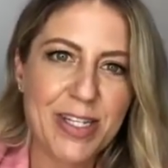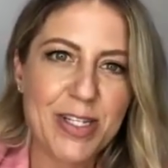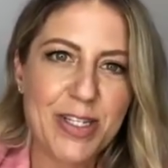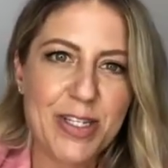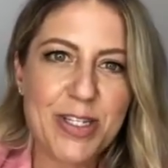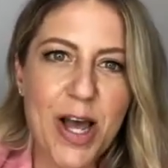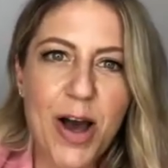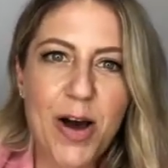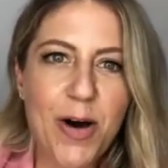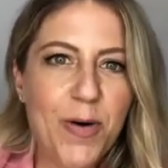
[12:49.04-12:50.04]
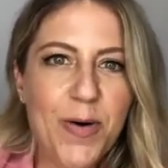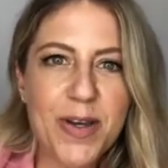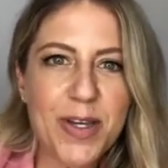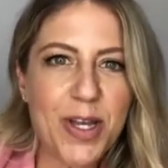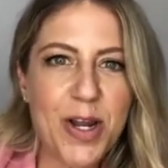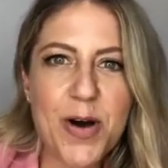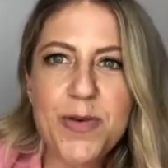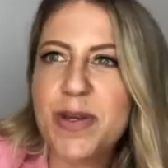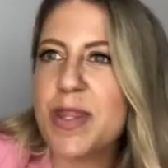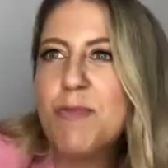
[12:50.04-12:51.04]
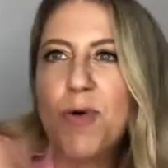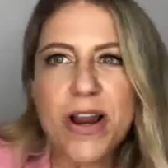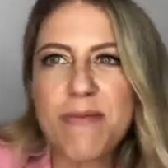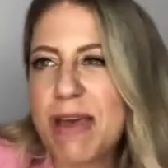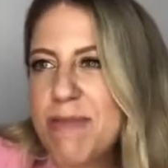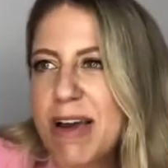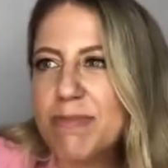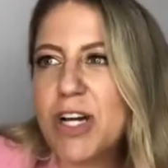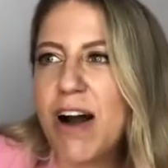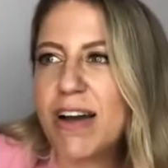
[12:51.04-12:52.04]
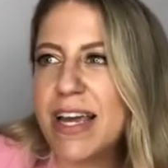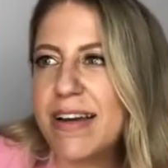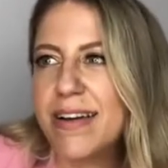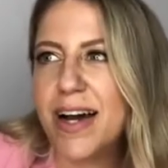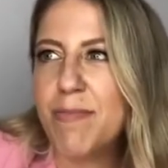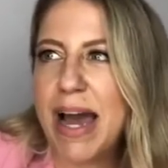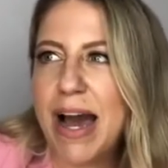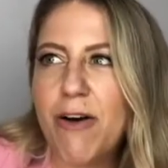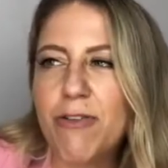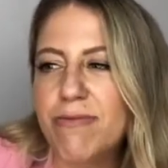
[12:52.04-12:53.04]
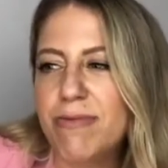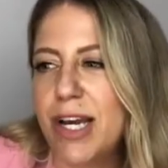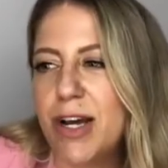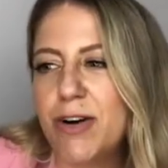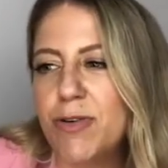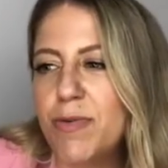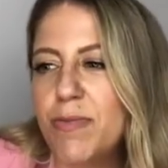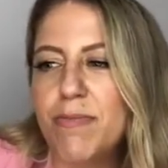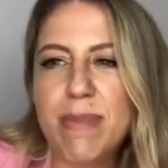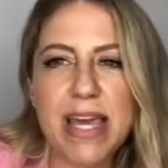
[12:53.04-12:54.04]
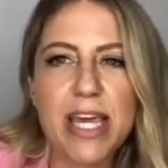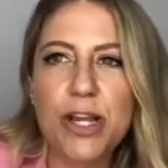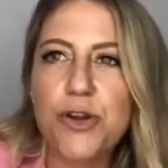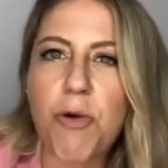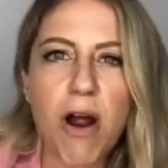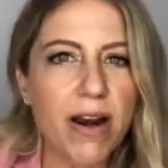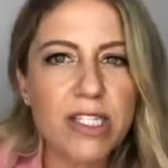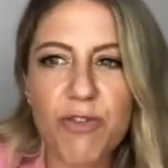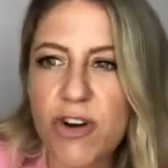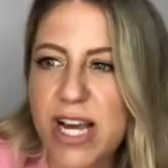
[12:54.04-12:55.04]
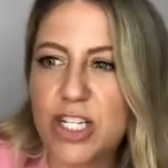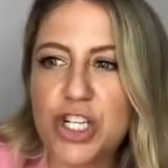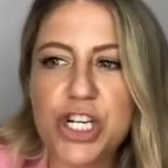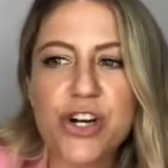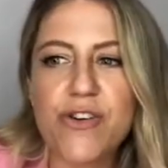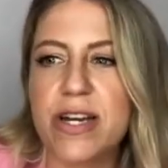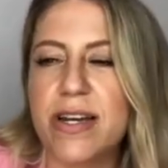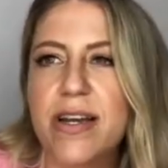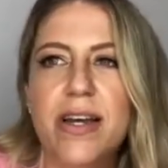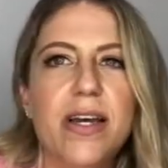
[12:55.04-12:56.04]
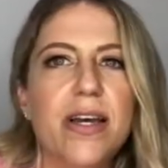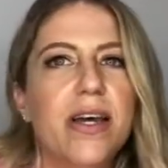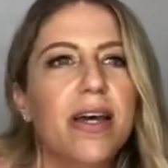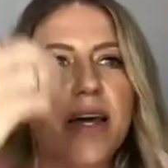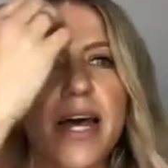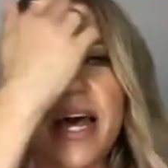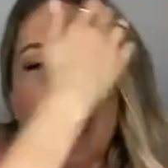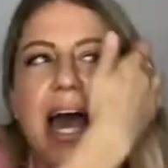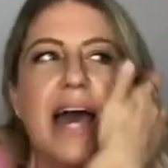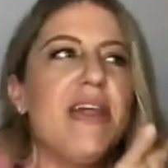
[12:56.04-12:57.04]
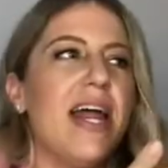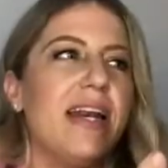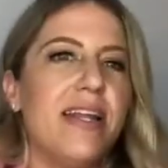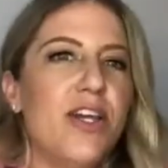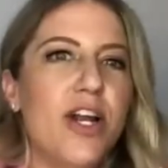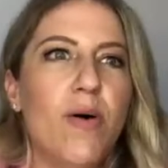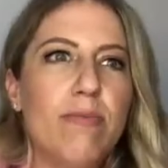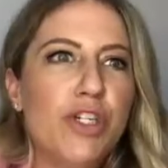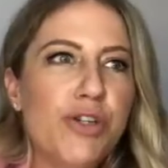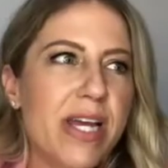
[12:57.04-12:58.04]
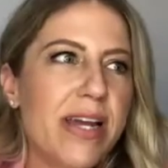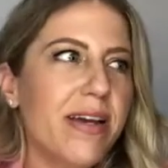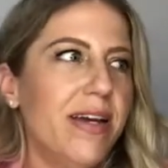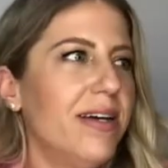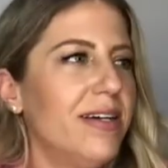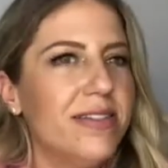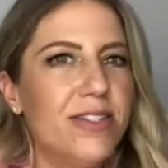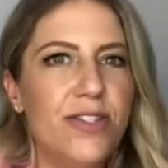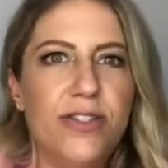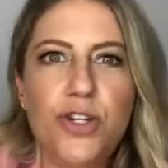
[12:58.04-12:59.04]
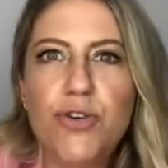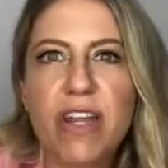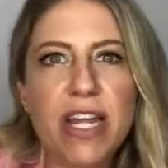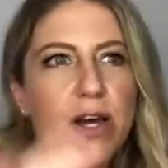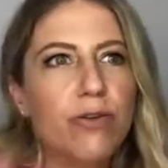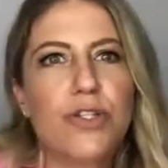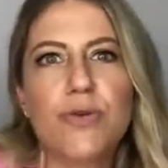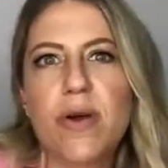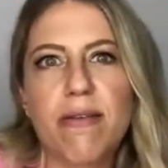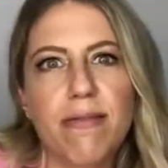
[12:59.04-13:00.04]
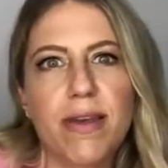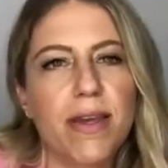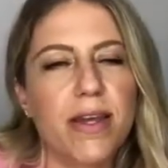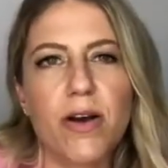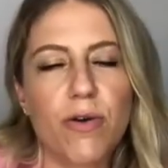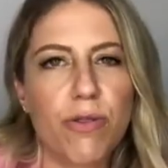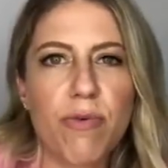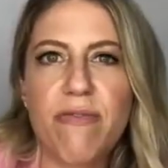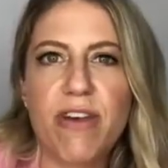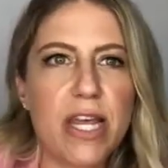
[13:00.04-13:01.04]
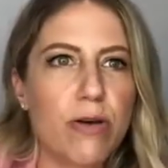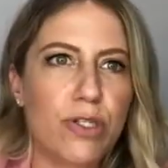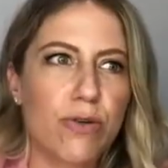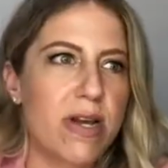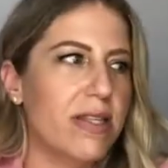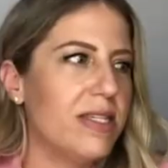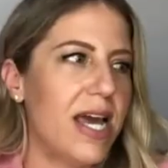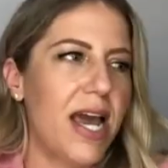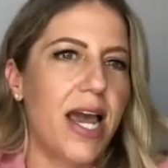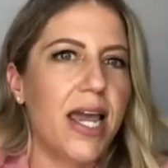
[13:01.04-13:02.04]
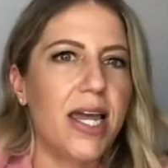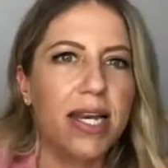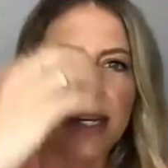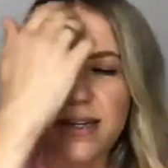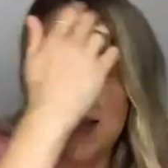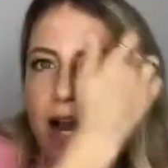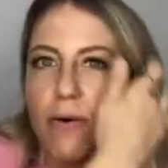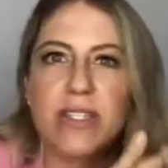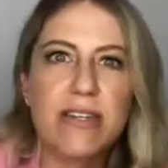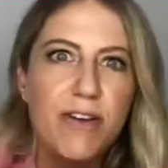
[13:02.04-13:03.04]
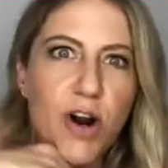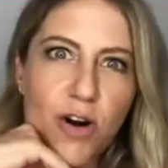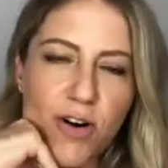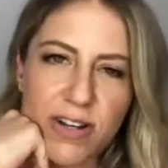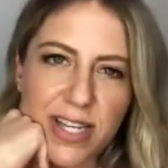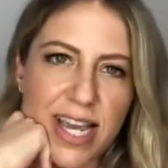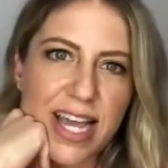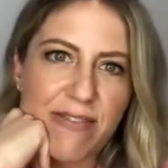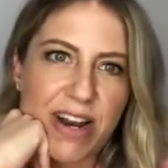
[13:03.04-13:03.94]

So, you know, in the morning, maybe I'm talking about, you know, making new products for next year. And then, you know, I'm shooting 2 videos or 3 videos during the day. And now it's even harder because I can't even